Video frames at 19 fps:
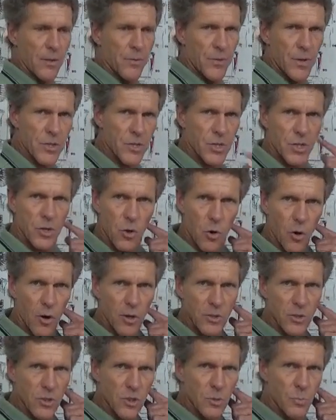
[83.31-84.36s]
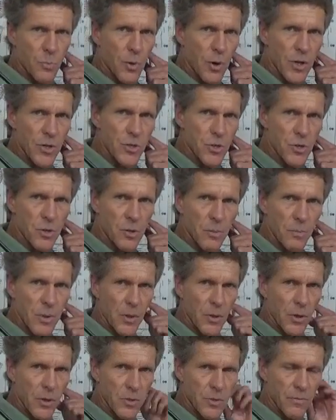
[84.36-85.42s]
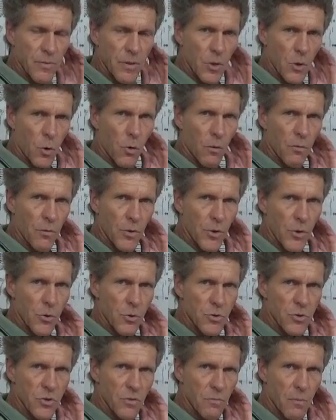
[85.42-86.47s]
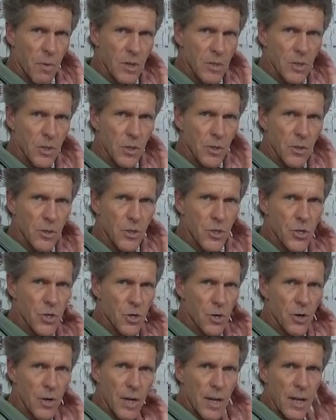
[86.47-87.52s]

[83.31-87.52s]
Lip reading: This causes pressure because of the overuse of musculature